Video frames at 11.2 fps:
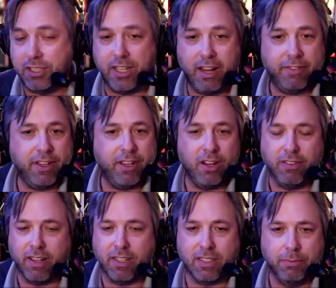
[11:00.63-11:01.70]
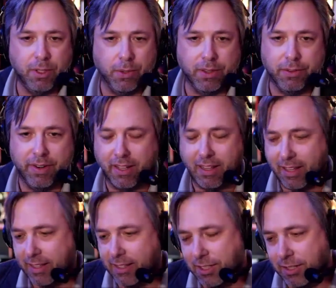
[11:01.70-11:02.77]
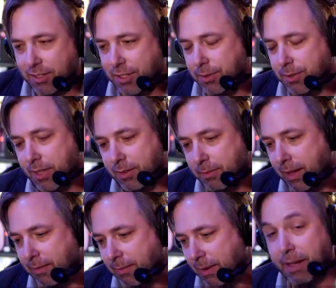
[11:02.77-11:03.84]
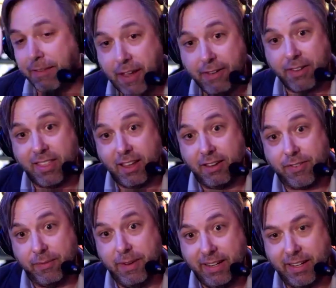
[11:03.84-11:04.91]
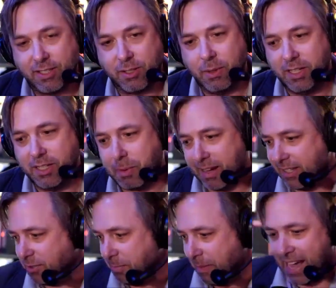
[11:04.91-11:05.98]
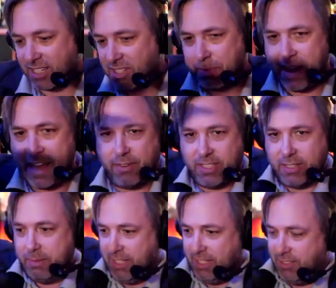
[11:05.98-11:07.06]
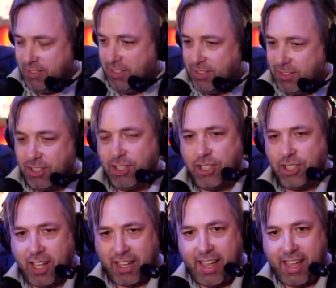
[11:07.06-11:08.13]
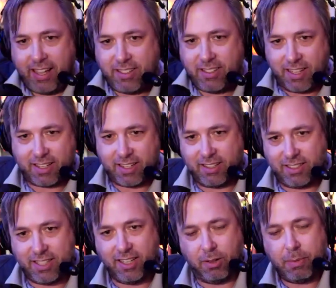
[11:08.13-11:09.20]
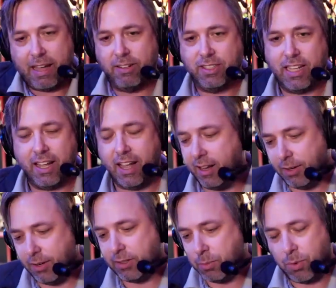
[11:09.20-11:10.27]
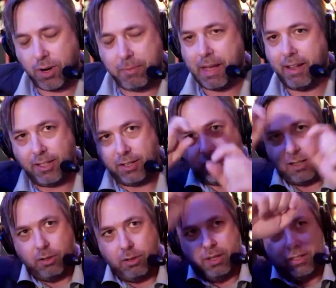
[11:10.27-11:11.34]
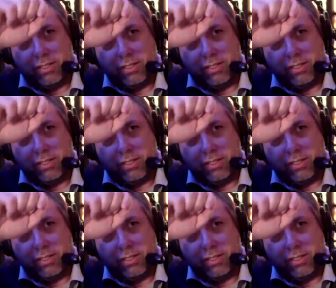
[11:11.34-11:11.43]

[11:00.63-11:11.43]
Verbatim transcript: Every year I've got something new on the rig. Like this year, the new thing my my, my favorite thing from Indisc was buying these massive batteries. I mean these these gigantic single batteries that I don't have to worry about, you know, the little ones